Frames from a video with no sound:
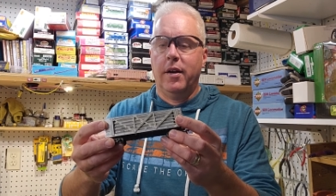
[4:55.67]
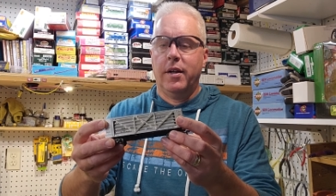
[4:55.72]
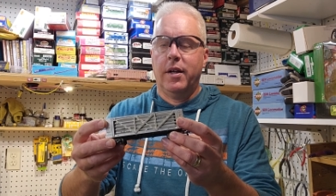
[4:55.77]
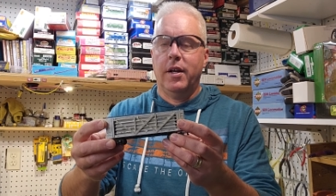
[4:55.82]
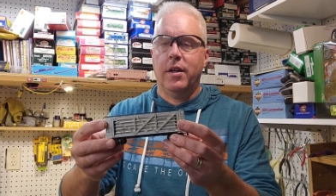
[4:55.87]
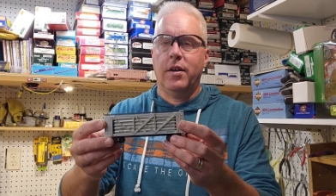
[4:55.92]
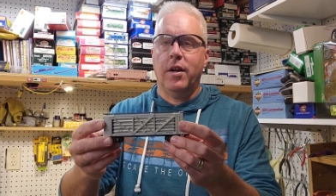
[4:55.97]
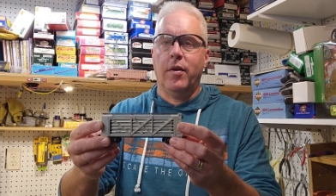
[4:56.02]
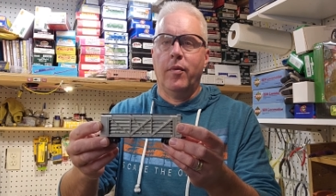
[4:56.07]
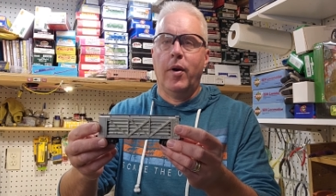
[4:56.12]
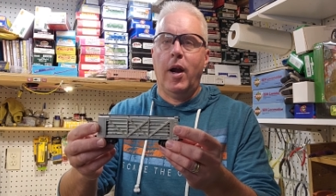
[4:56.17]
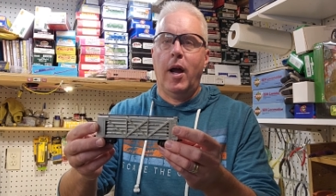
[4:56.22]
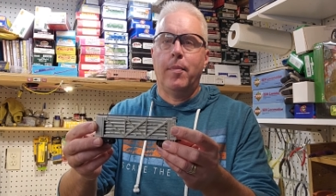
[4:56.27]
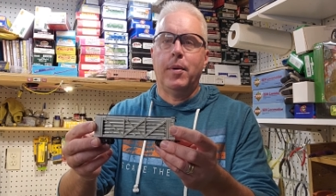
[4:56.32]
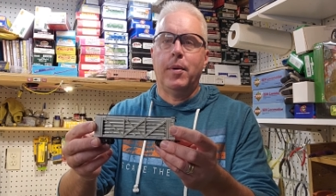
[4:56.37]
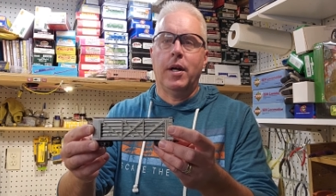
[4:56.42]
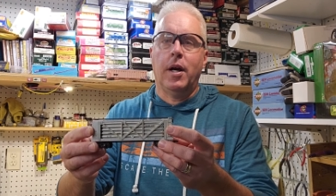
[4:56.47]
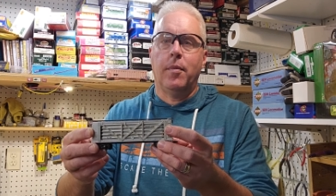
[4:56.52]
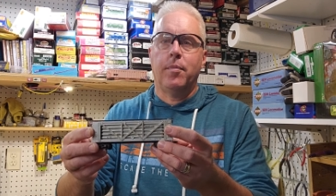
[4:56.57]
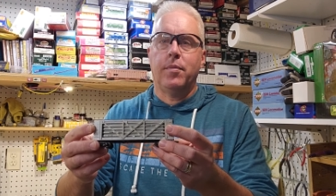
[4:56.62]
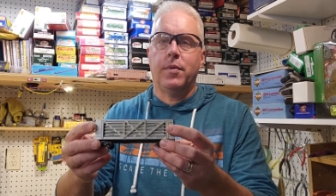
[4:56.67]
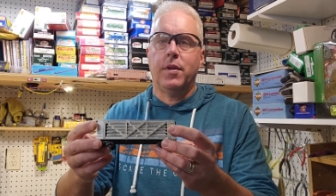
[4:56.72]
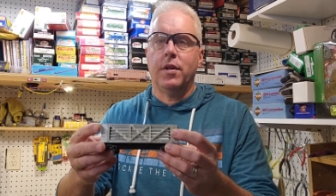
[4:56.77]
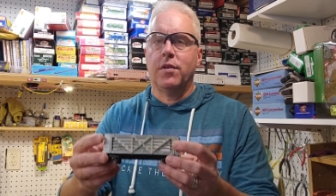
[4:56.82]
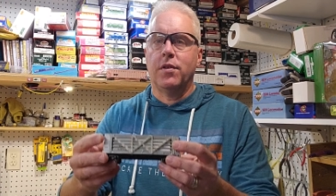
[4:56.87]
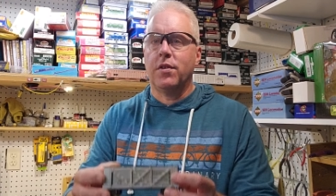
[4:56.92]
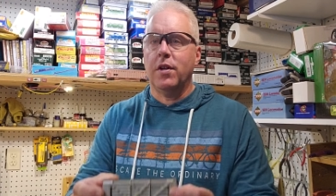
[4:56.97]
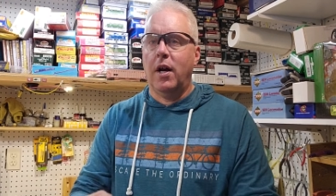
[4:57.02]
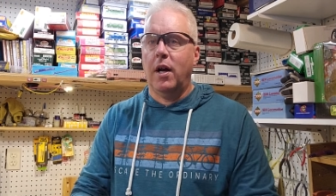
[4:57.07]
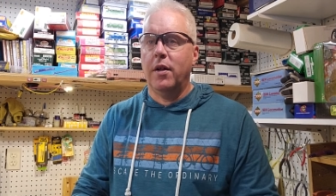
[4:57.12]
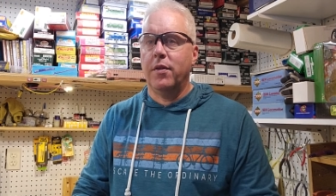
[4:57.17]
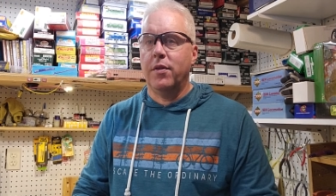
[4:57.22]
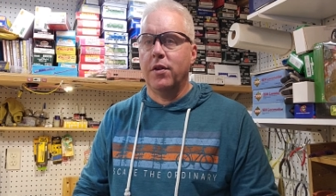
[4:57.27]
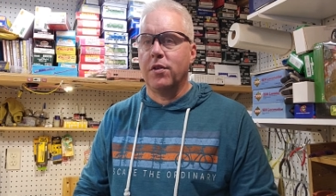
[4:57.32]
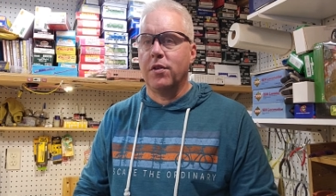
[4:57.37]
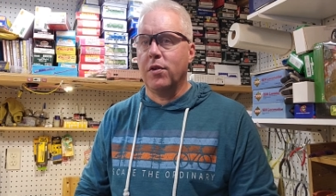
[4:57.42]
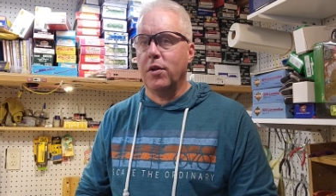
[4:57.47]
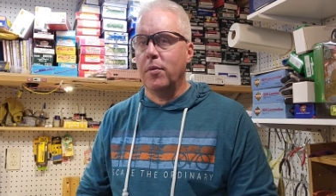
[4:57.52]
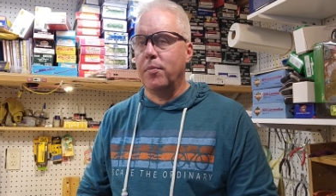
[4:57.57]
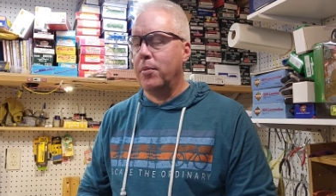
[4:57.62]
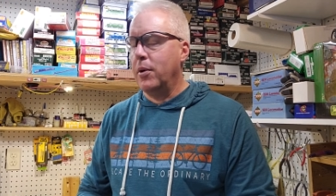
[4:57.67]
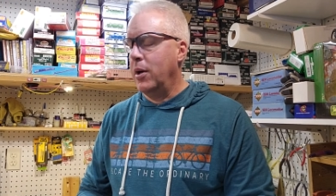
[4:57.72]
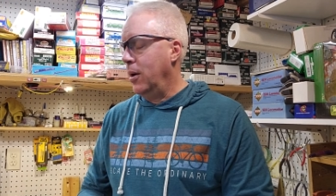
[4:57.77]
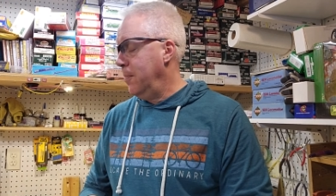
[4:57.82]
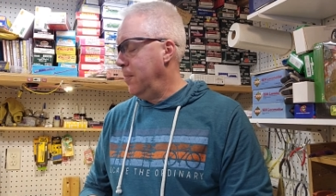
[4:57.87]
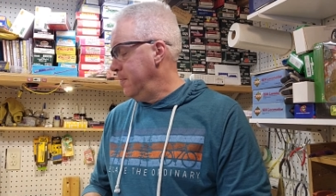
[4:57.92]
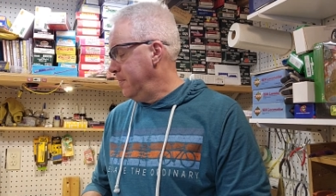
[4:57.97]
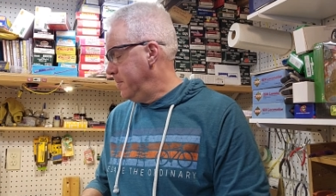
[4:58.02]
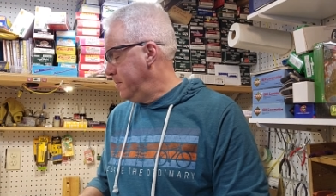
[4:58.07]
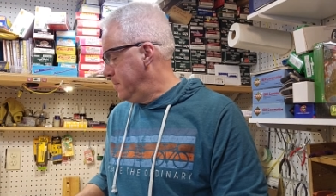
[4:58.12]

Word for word: get done wrapping up this this flip here.